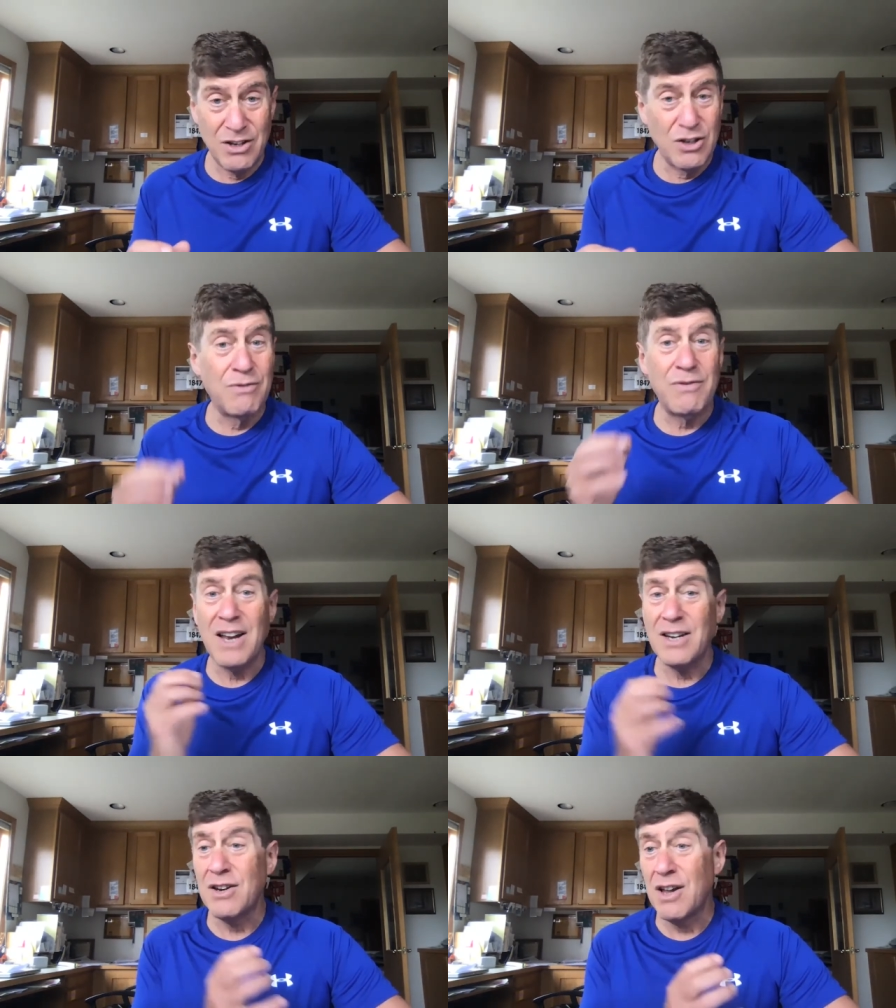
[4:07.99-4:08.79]
you'll
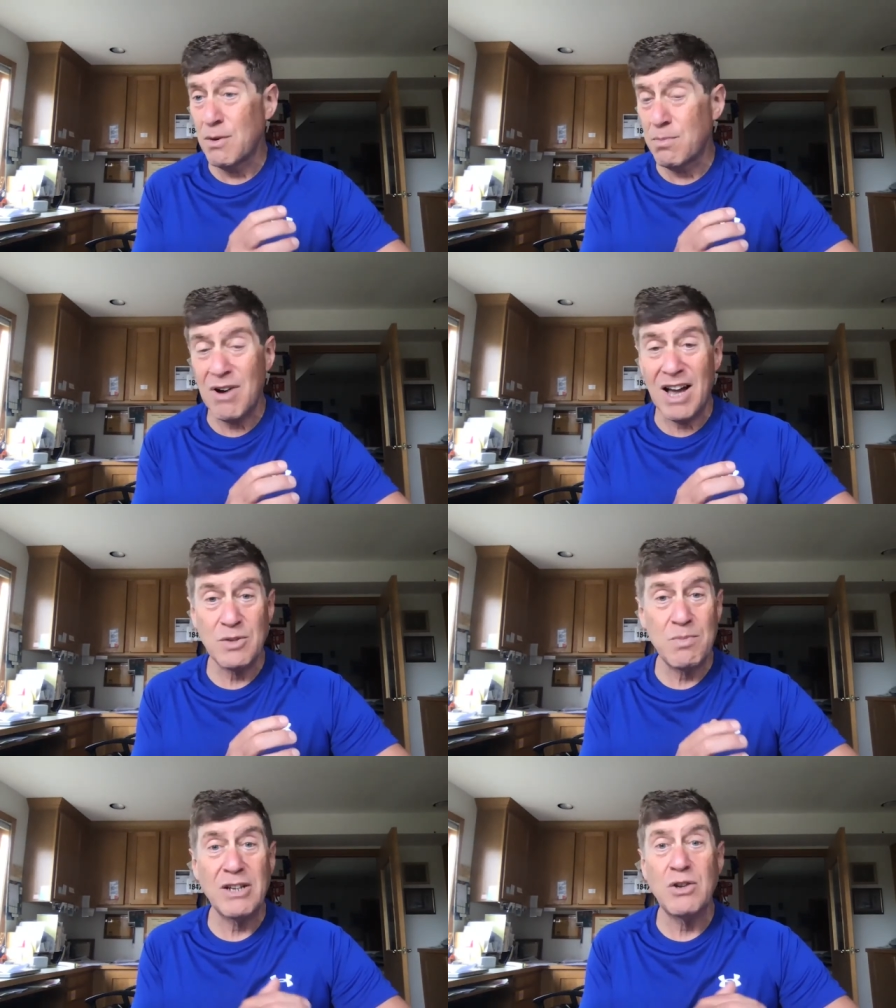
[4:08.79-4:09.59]
find another
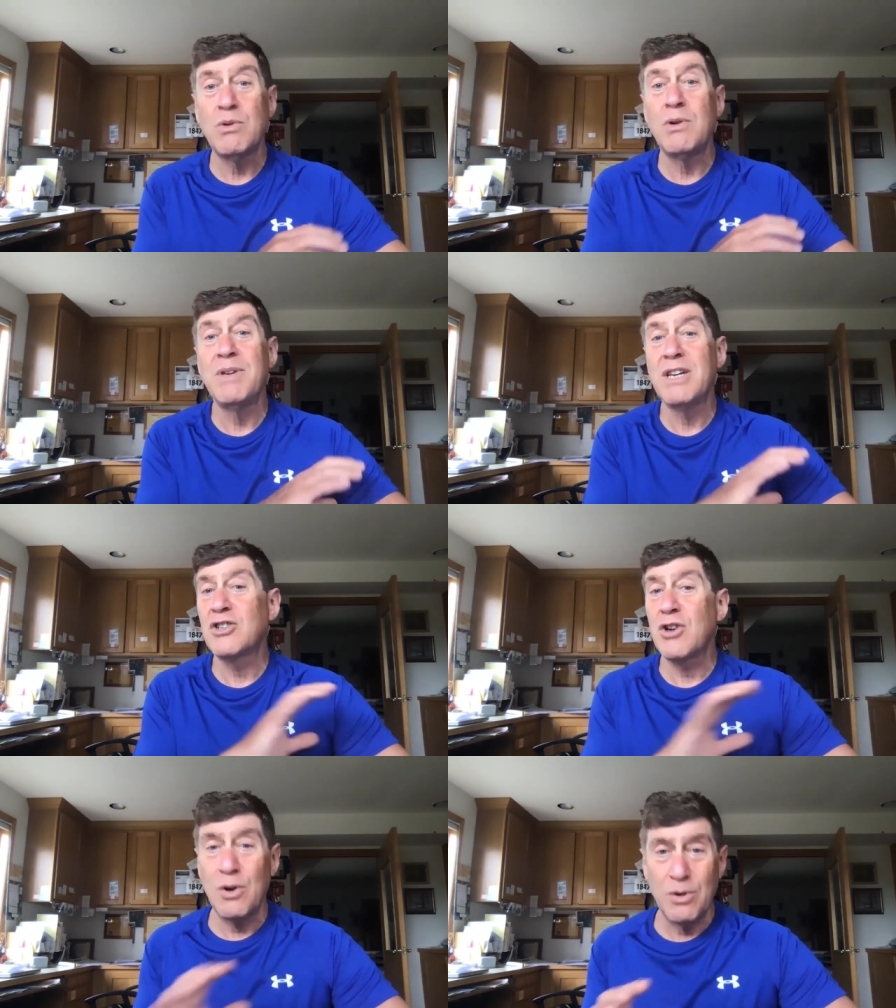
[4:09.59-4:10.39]
prospect who will be a
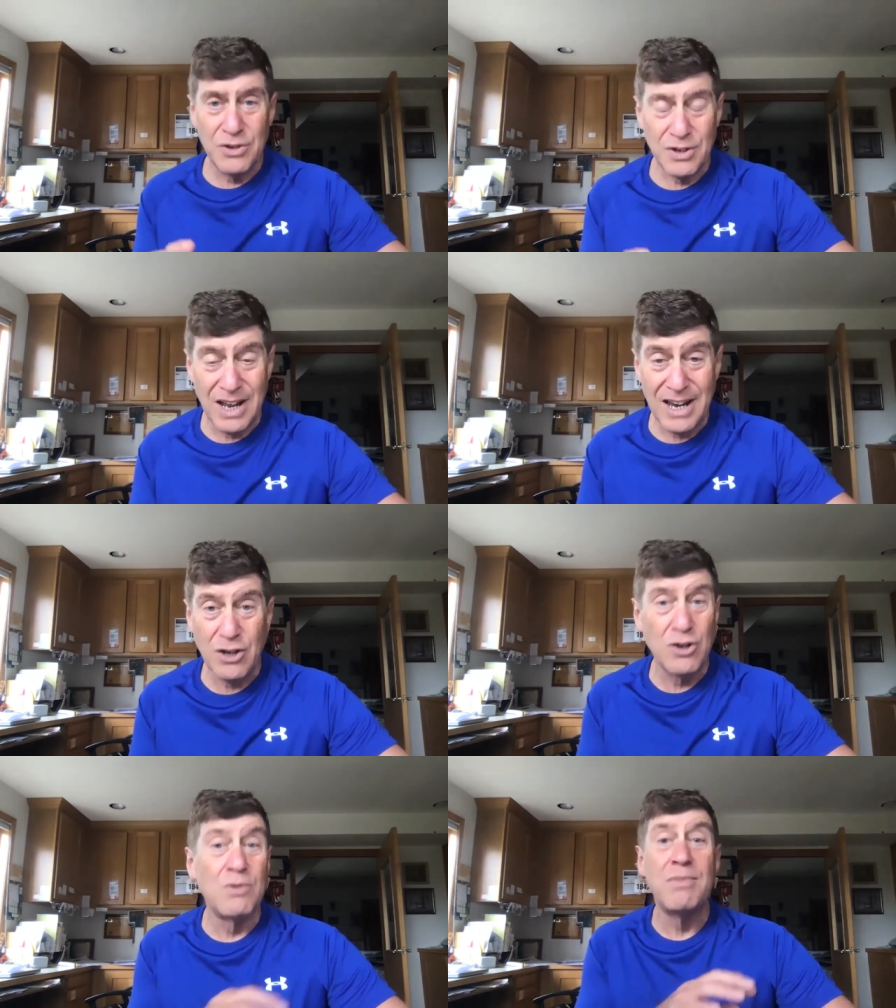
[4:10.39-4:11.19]
total delight
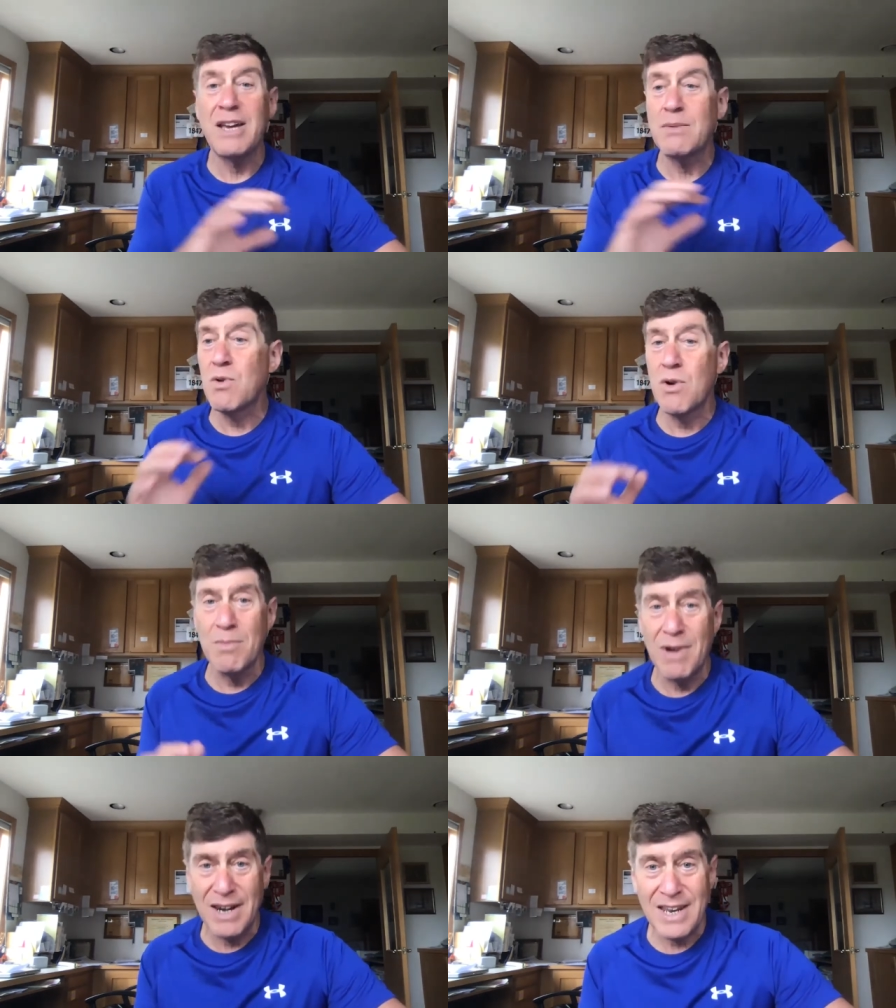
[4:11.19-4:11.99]
you'll make more
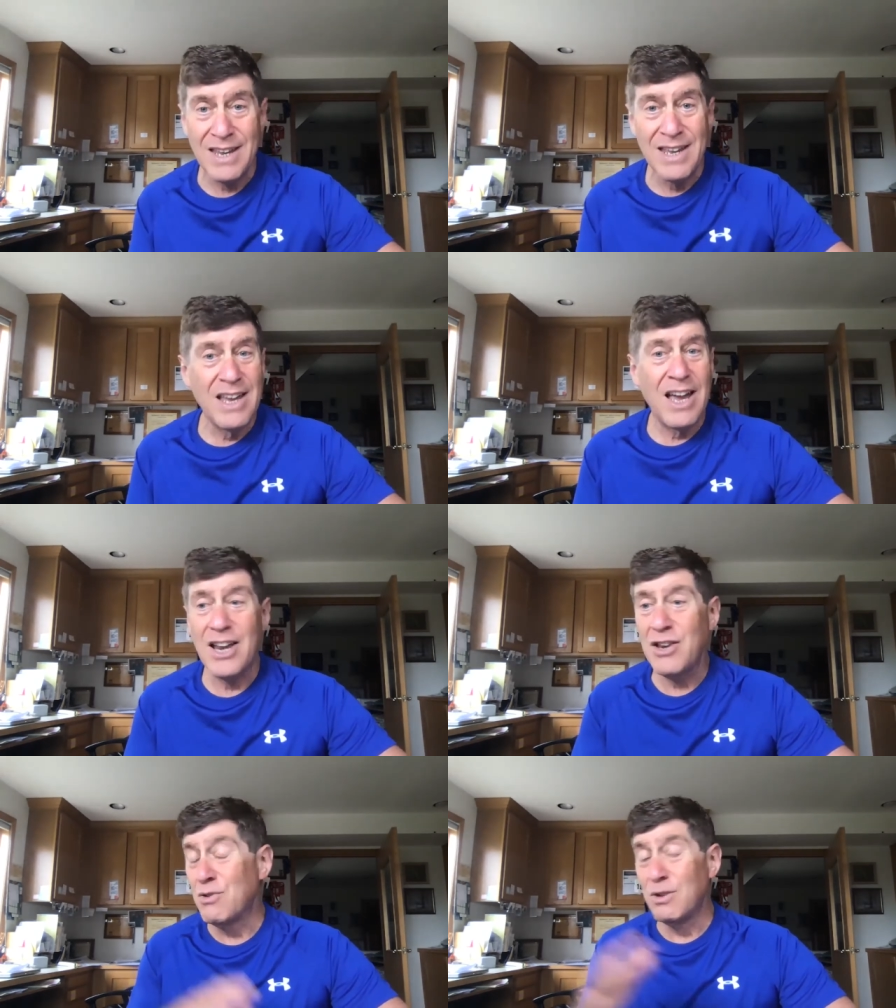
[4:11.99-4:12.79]
money
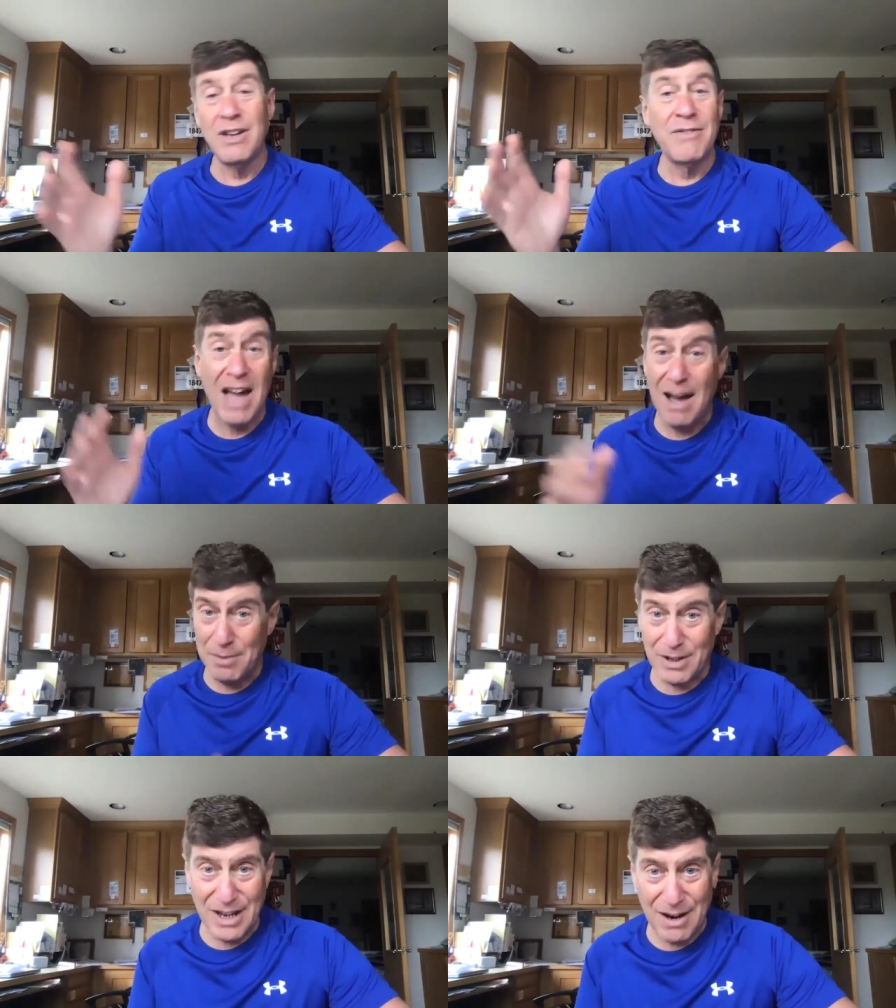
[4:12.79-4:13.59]
and you'll live
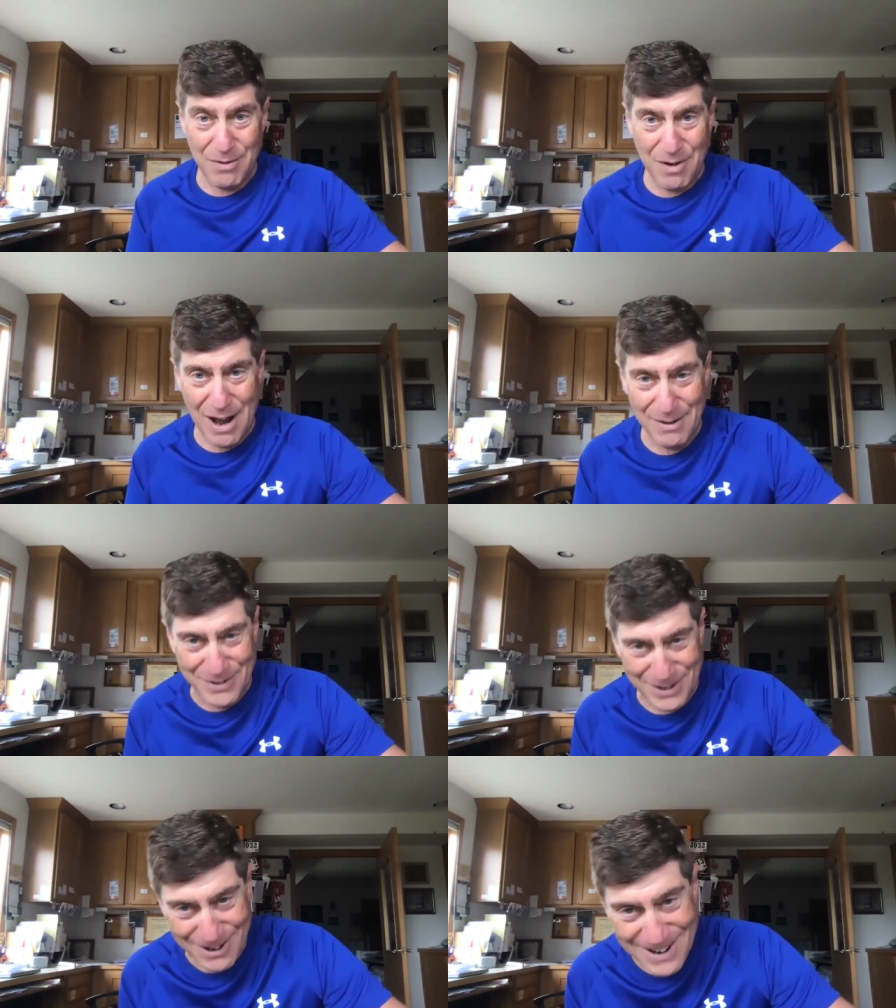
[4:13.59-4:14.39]
happily ever
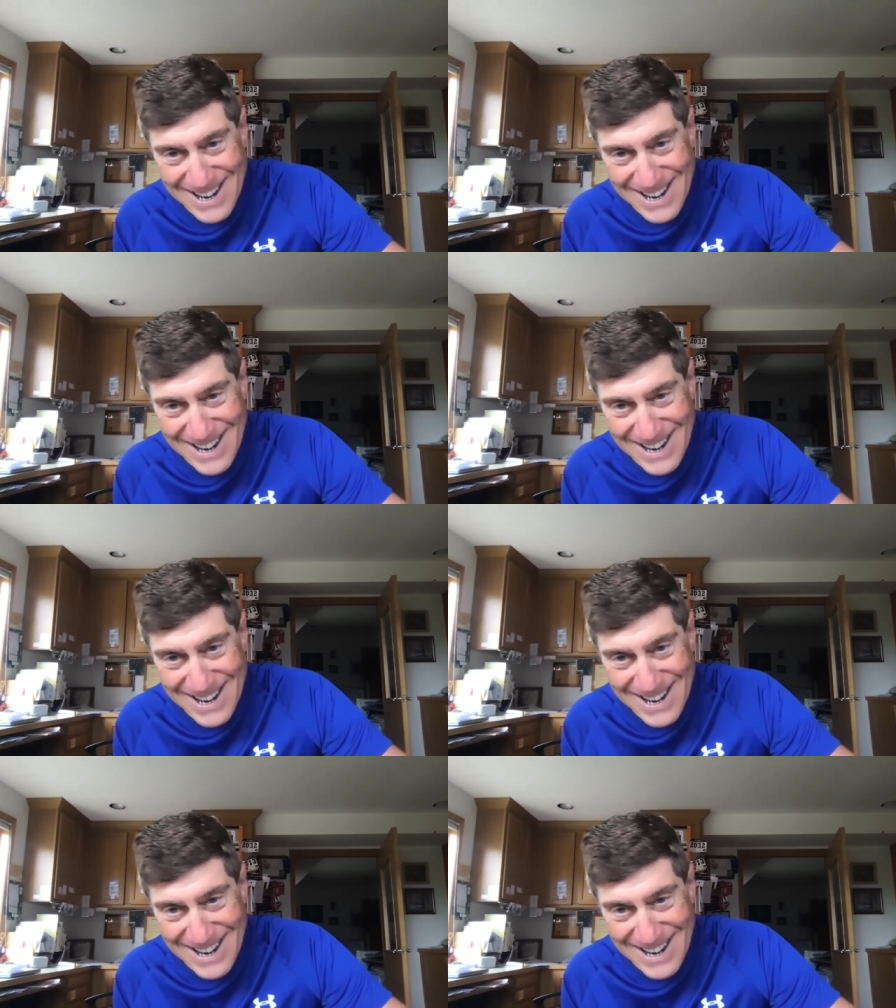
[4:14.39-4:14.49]
after.